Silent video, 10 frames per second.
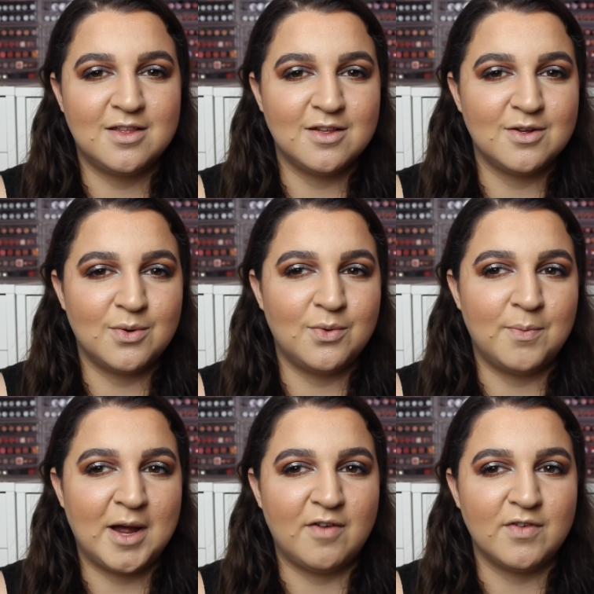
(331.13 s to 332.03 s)
to all
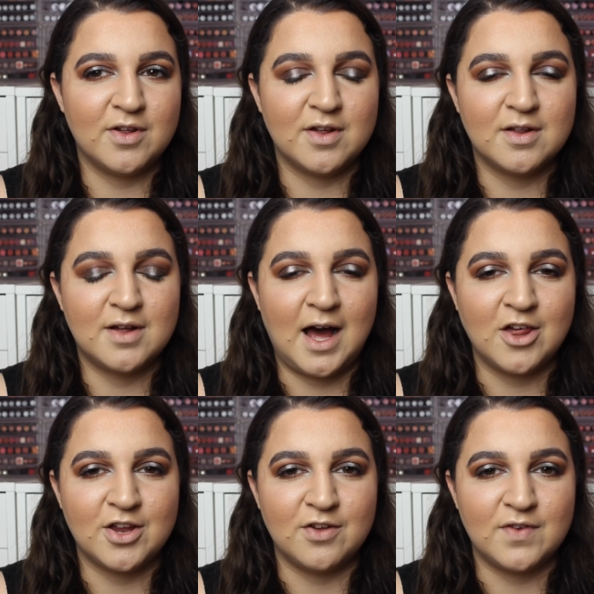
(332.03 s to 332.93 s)
my other
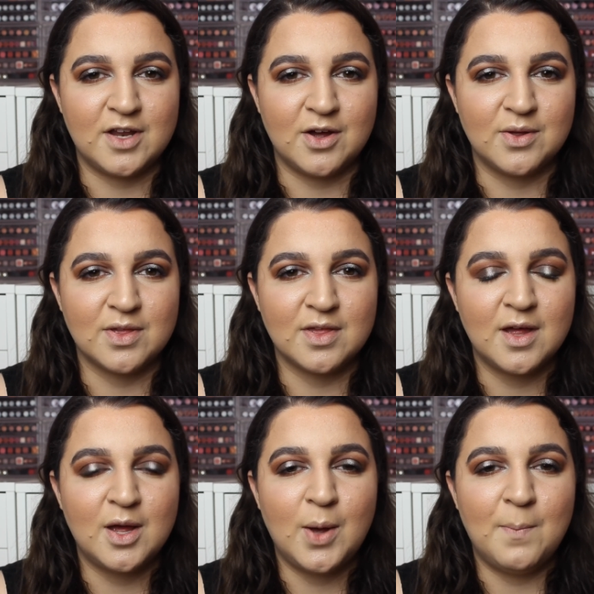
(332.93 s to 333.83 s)
eyeshadow videos
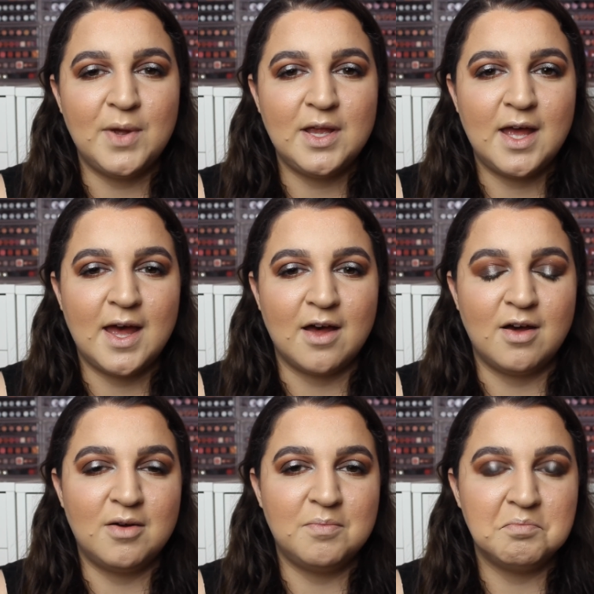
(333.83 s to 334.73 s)
but yeah
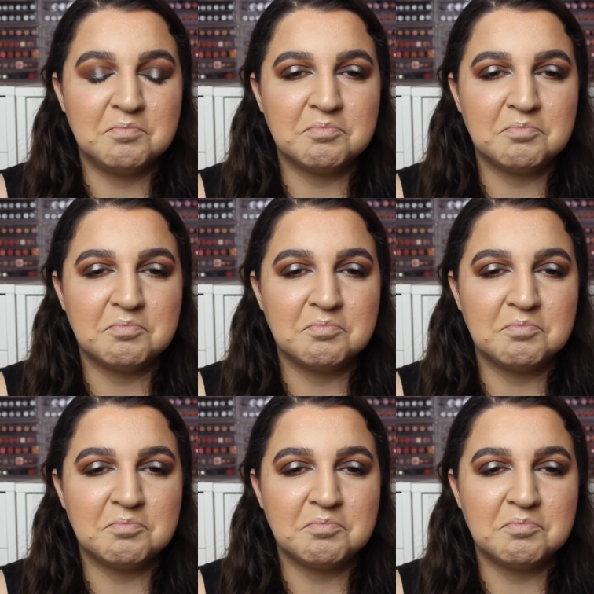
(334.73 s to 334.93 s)
um,